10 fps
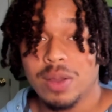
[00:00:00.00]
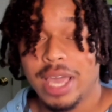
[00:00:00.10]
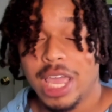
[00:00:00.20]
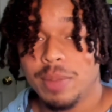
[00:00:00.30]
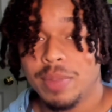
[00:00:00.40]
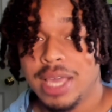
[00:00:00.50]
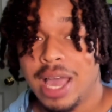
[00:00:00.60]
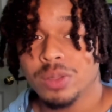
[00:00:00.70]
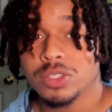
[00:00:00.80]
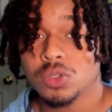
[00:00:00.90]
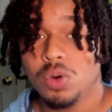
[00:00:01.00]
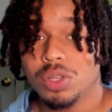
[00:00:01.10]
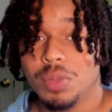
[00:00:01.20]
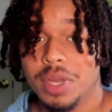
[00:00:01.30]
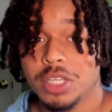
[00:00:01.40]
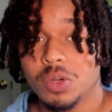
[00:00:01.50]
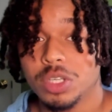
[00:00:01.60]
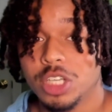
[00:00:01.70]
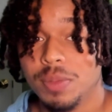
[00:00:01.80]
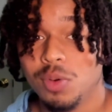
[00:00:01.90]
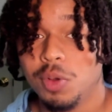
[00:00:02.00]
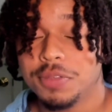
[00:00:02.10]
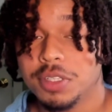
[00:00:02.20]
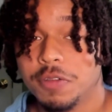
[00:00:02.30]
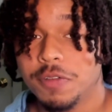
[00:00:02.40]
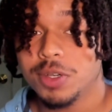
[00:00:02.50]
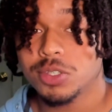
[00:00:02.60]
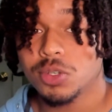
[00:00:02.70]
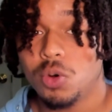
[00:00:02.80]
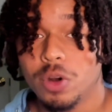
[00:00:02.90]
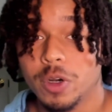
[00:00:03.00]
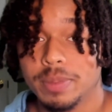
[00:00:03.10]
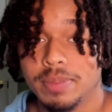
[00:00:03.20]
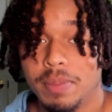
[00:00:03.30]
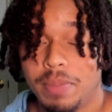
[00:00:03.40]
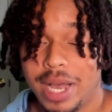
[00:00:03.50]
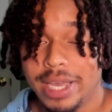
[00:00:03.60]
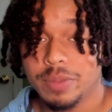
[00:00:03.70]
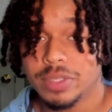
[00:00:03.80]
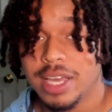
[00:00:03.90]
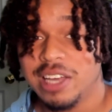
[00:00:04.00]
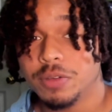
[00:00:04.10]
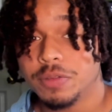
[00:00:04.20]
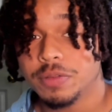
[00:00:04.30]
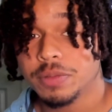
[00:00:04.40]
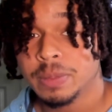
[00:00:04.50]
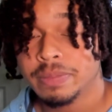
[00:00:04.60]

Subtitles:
game, he outscored the Minnesota Timberwolves in the first quarter by himself.